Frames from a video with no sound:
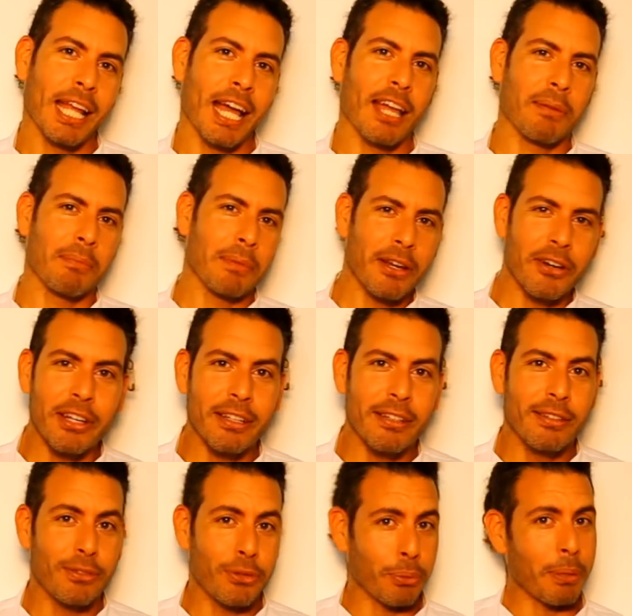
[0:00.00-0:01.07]
I'm married
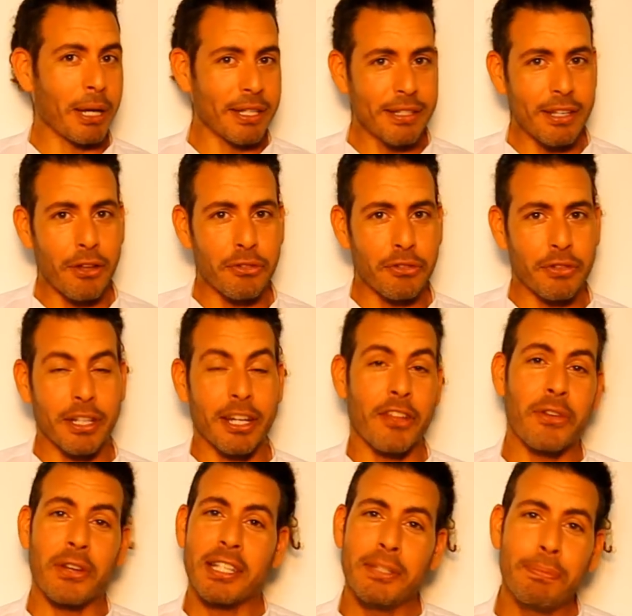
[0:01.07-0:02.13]
to myself,
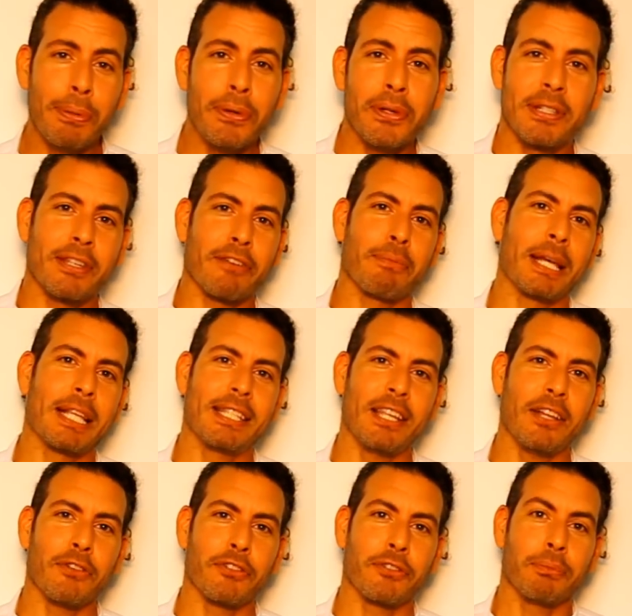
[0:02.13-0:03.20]
another experience of
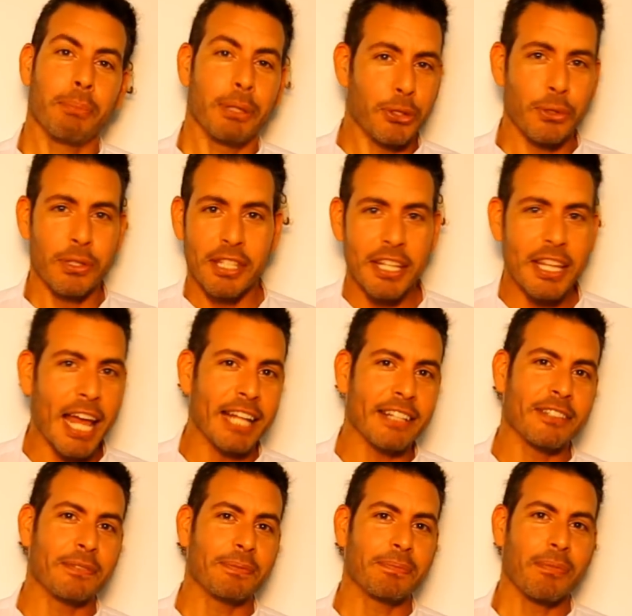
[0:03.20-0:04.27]
myself. But you see that.